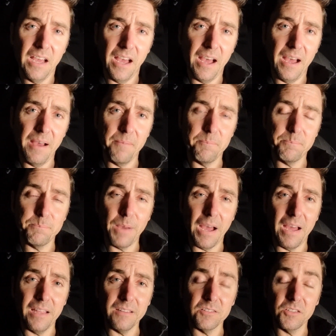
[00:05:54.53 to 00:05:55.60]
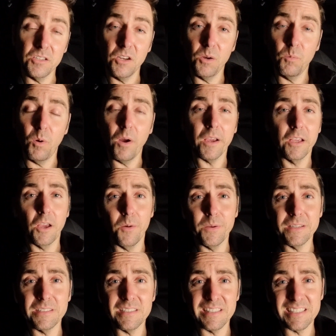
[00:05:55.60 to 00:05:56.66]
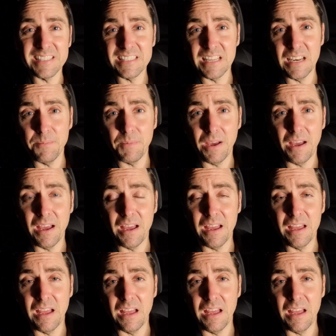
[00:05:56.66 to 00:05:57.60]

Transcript: but you know what, going to the cinema